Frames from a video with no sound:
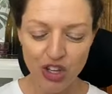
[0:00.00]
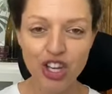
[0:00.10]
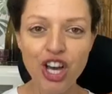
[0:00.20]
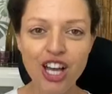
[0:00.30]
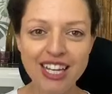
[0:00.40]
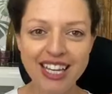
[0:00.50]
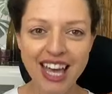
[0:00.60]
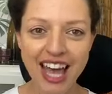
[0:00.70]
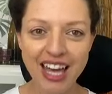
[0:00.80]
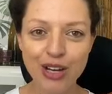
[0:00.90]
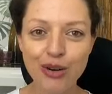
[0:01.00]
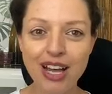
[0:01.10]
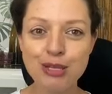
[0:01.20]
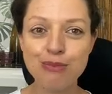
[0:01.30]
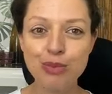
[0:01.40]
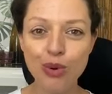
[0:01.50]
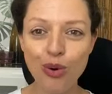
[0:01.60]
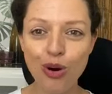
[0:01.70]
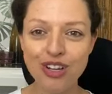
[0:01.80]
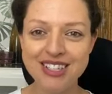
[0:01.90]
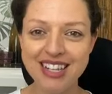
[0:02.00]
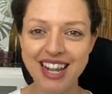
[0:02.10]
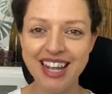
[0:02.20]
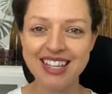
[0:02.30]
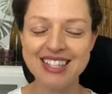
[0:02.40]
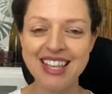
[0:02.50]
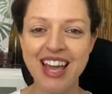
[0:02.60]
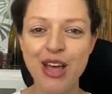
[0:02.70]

curly kale has more oxalates